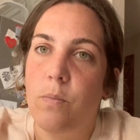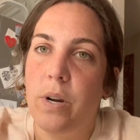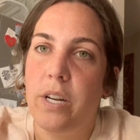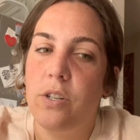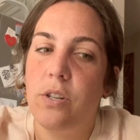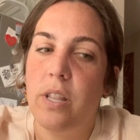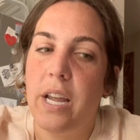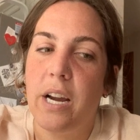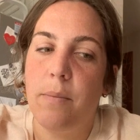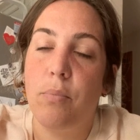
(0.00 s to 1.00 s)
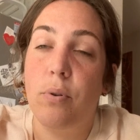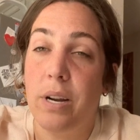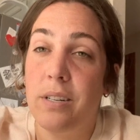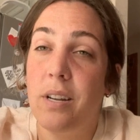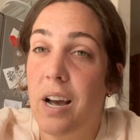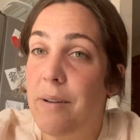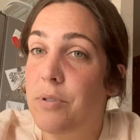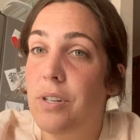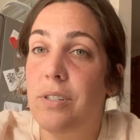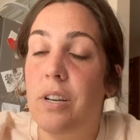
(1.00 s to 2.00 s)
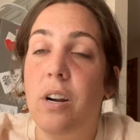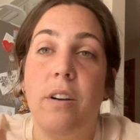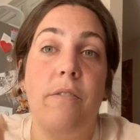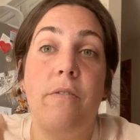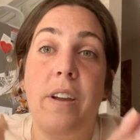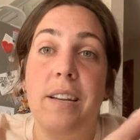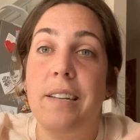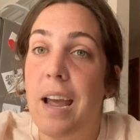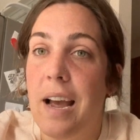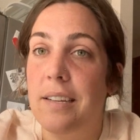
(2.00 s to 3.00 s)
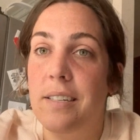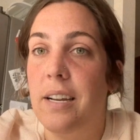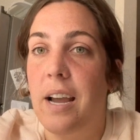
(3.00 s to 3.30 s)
which their print options are fantastic.